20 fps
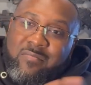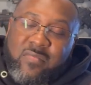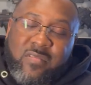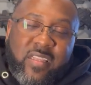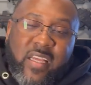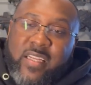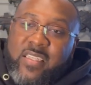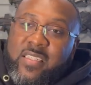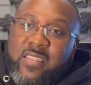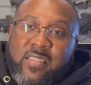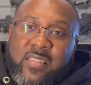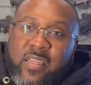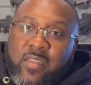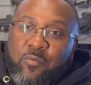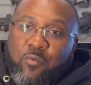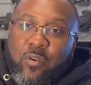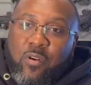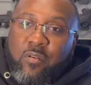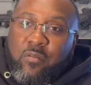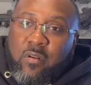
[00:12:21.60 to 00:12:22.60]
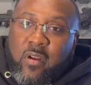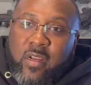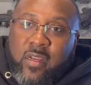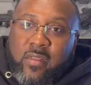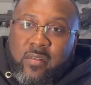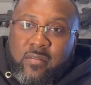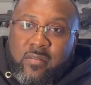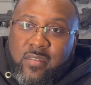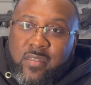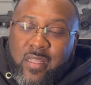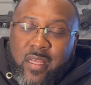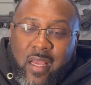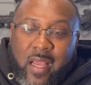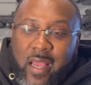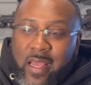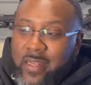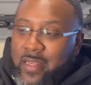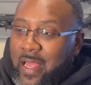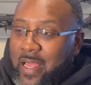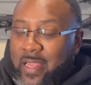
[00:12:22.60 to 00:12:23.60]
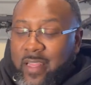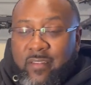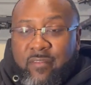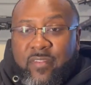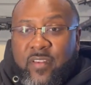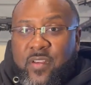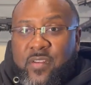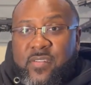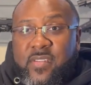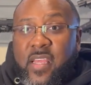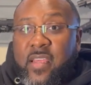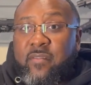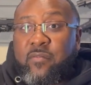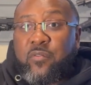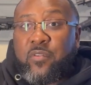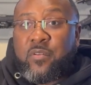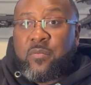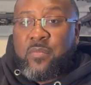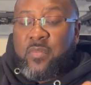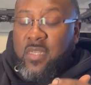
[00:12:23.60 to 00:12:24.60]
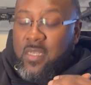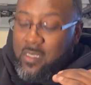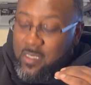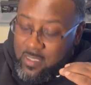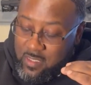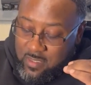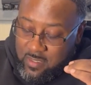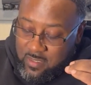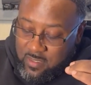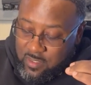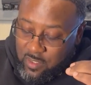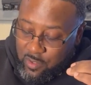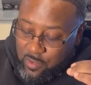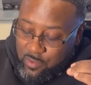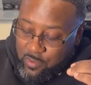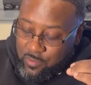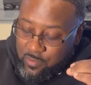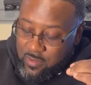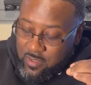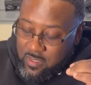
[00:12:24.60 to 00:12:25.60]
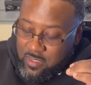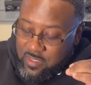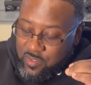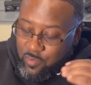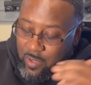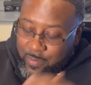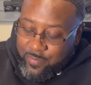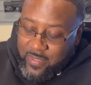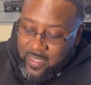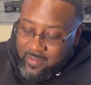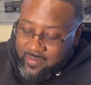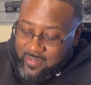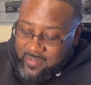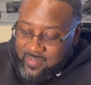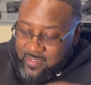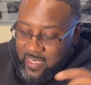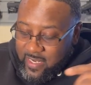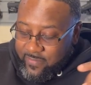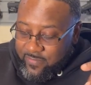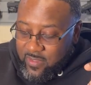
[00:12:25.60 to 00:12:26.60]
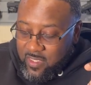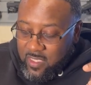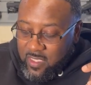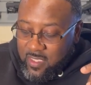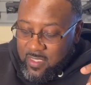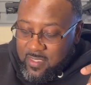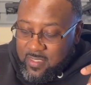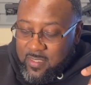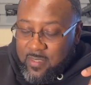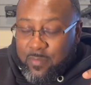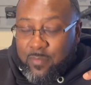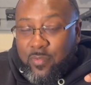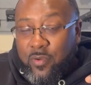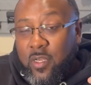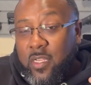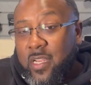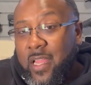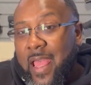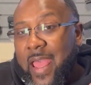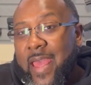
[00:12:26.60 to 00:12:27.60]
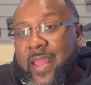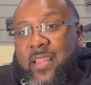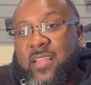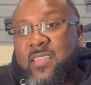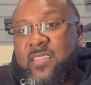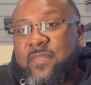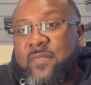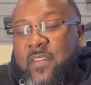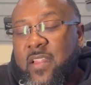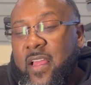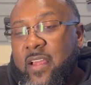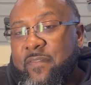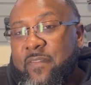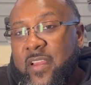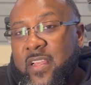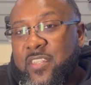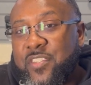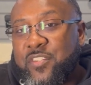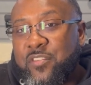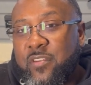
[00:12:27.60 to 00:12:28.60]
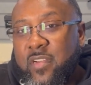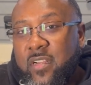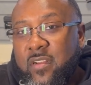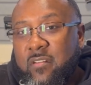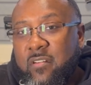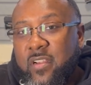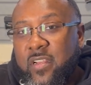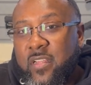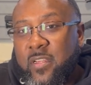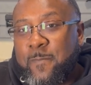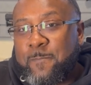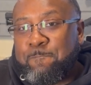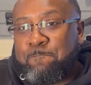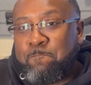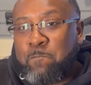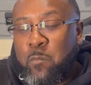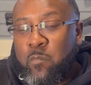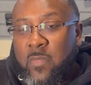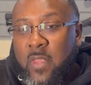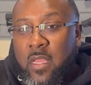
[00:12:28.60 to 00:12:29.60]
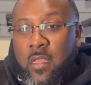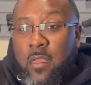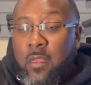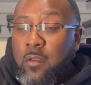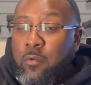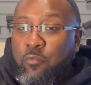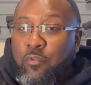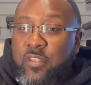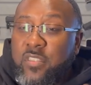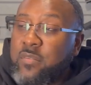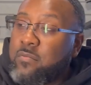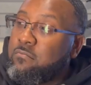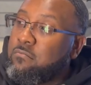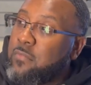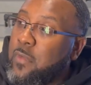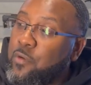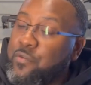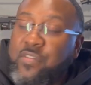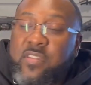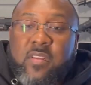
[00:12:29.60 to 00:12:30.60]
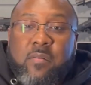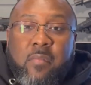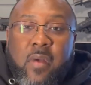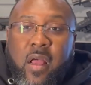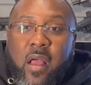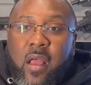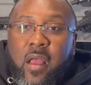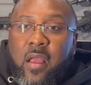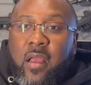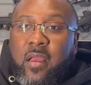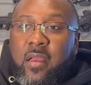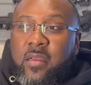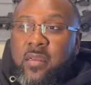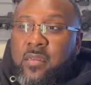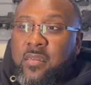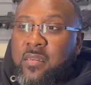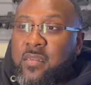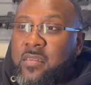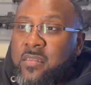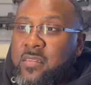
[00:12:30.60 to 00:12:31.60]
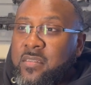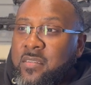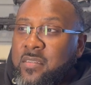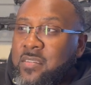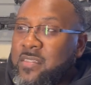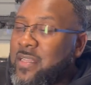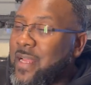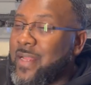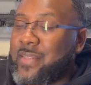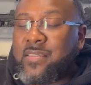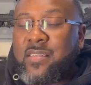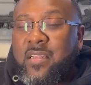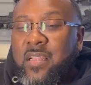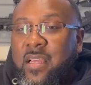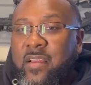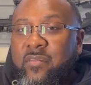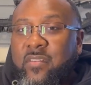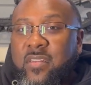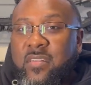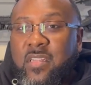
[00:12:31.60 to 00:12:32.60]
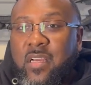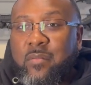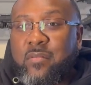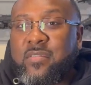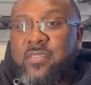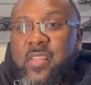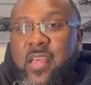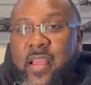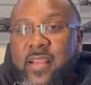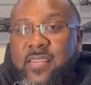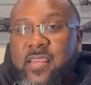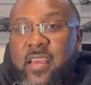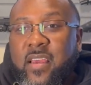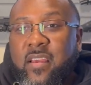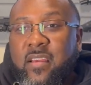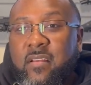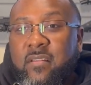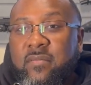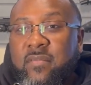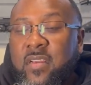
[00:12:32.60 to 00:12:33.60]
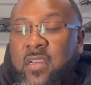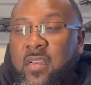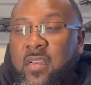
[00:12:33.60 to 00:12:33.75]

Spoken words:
they just didn't work right. I didn't feel safe with them. So swapped out the safeties, put an Atlas flat face trigger in it, which most of my 1911 double stacks have.